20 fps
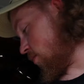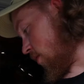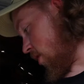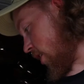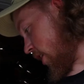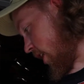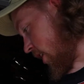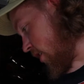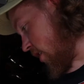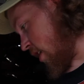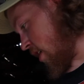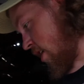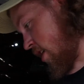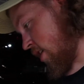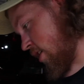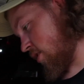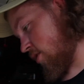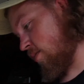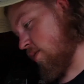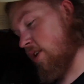working.
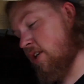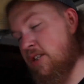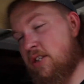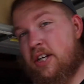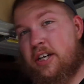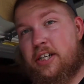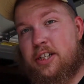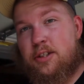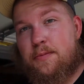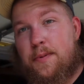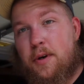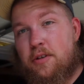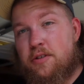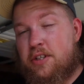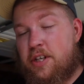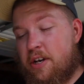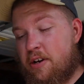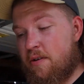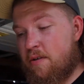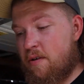It's working like it's supposed
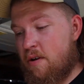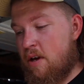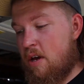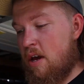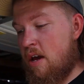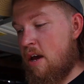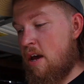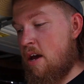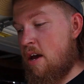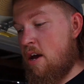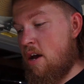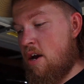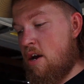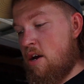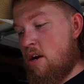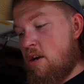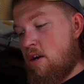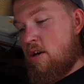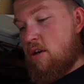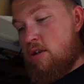to.
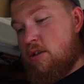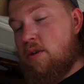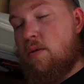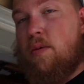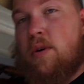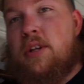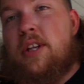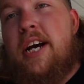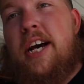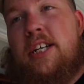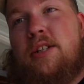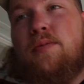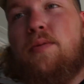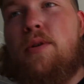So one last